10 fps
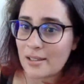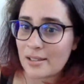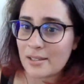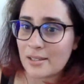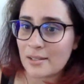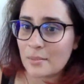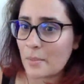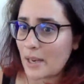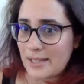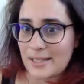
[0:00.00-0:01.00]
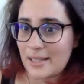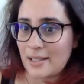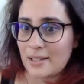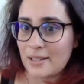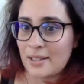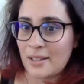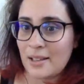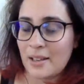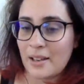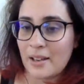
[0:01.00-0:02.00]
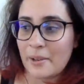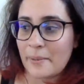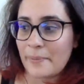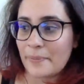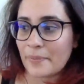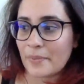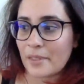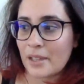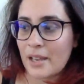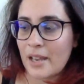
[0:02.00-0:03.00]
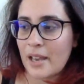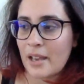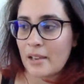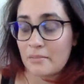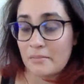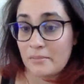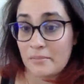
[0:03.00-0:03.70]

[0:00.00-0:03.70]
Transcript: mean, it's not rocket mm-hmm. science, right. basically. Um,